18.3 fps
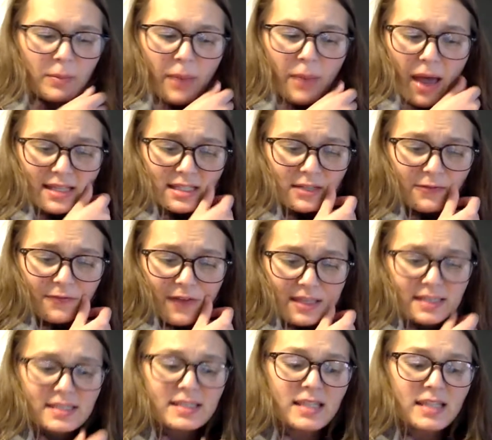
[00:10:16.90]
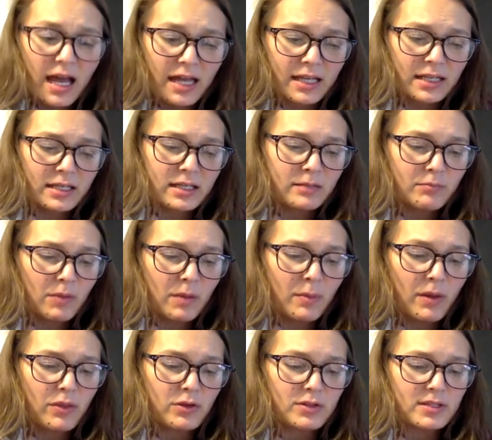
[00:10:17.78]
Pasiphae's son, my
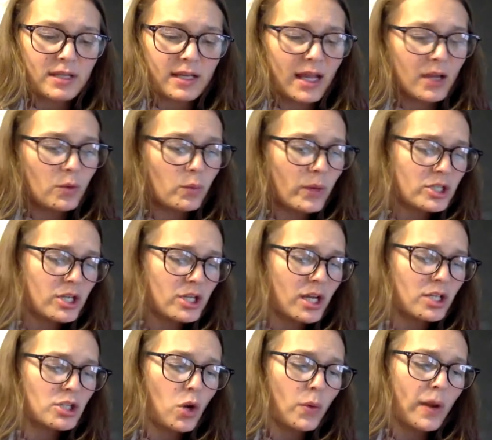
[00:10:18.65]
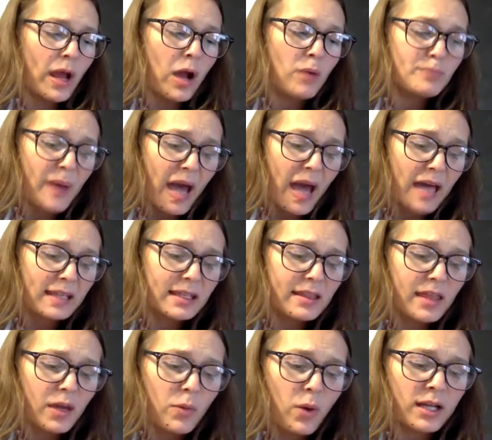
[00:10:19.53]
mother said. I wish I'd known how badly
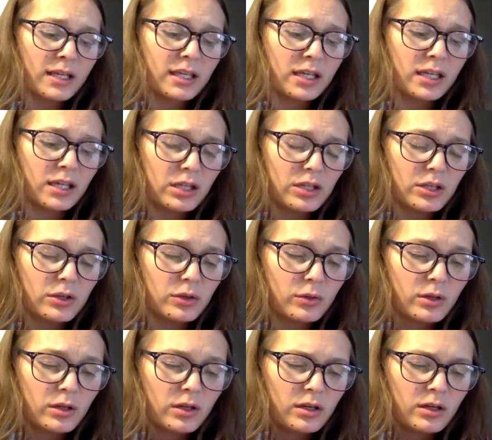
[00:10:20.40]
they want to kill you.